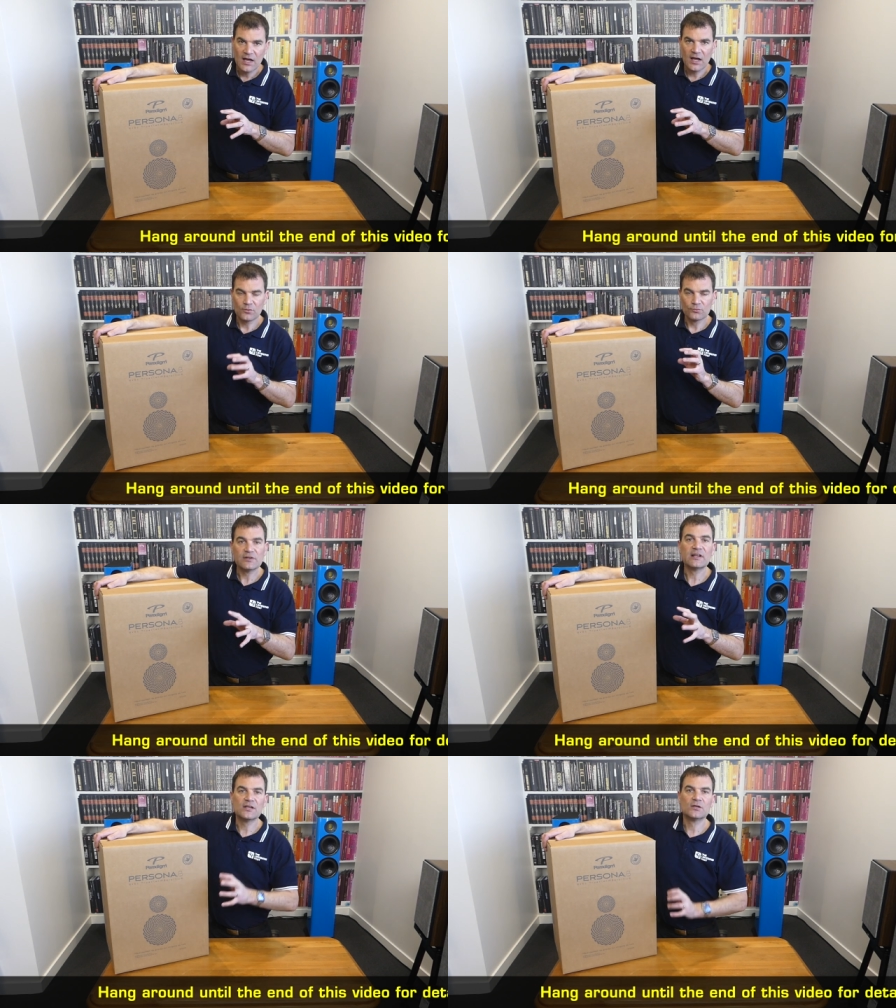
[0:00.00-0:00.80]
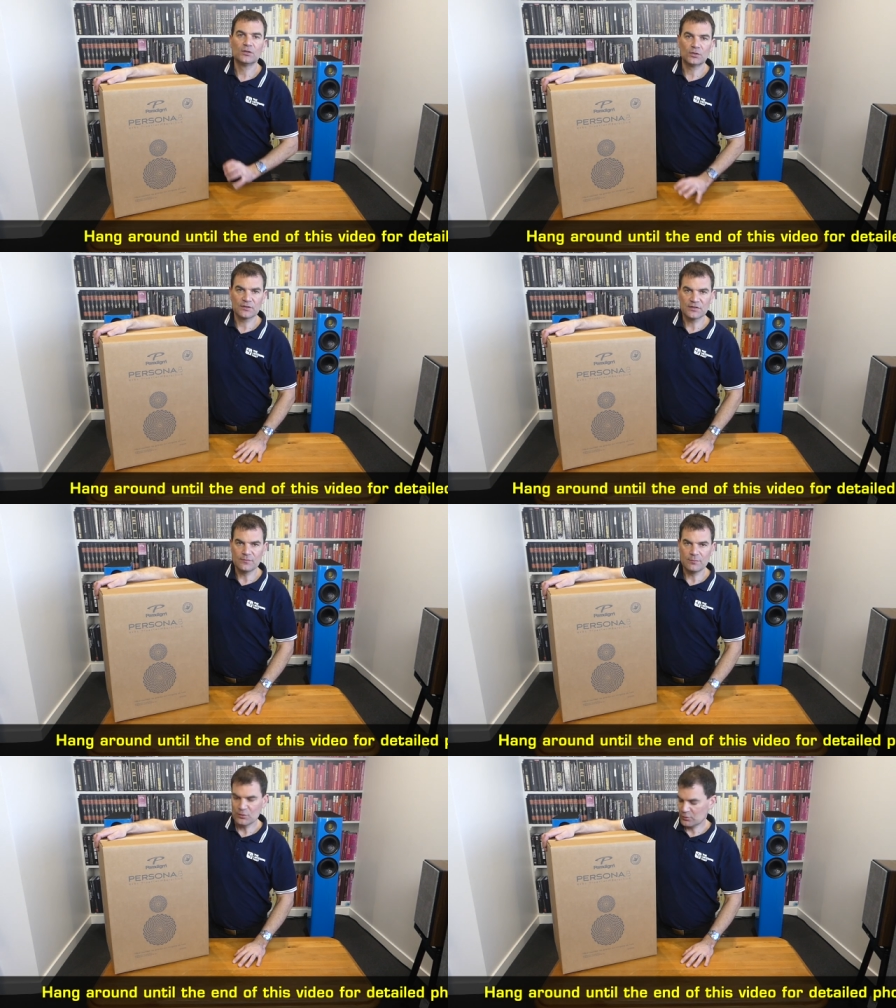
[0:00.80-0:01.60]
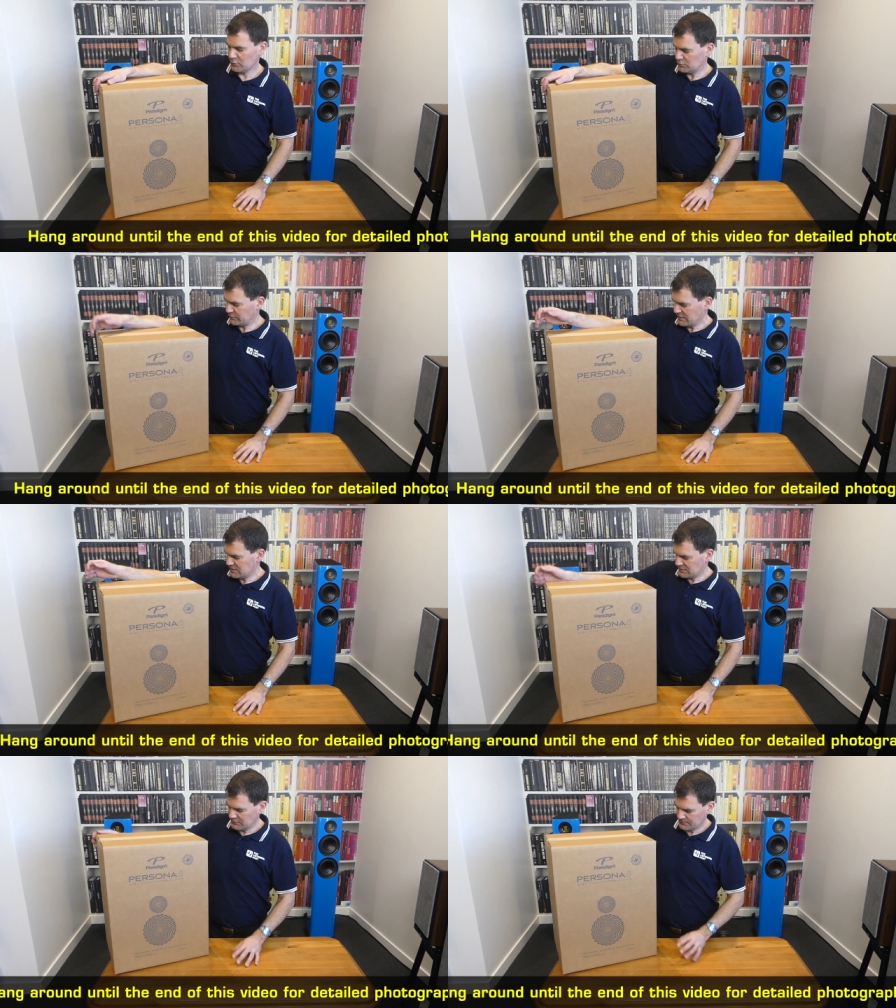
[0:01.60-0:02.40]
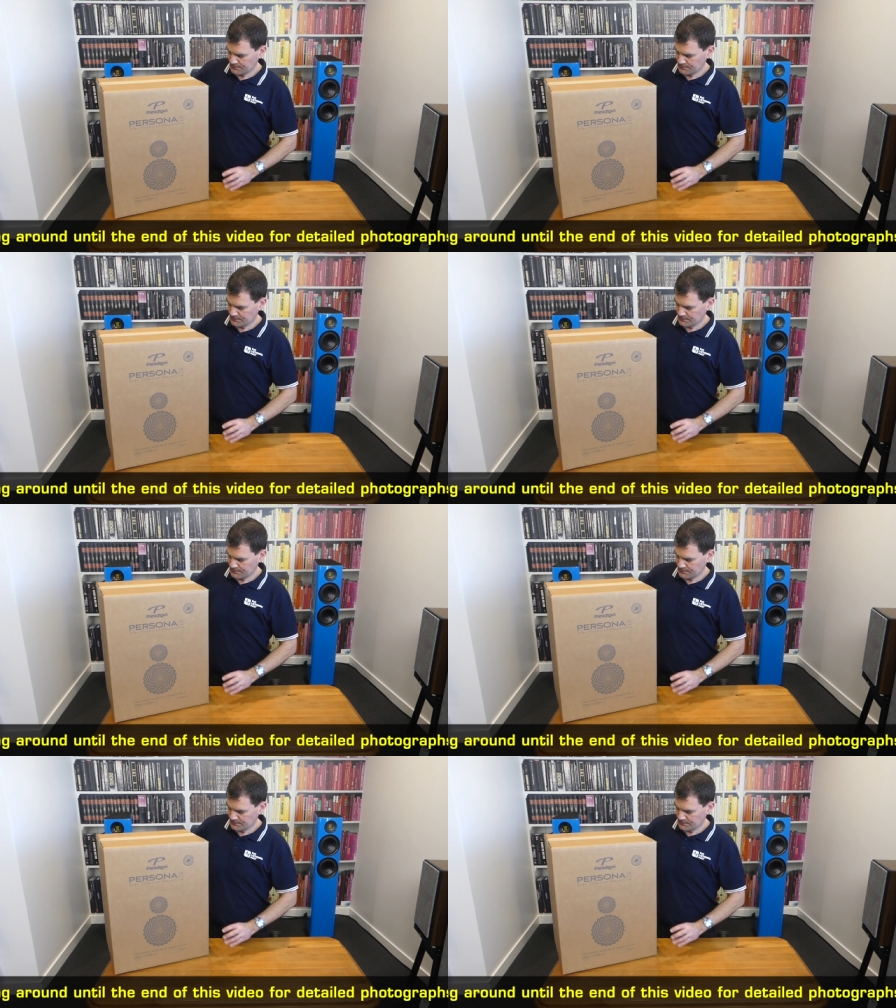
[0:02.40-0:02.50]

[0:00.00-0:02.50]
a really good look at these beautiful speakers.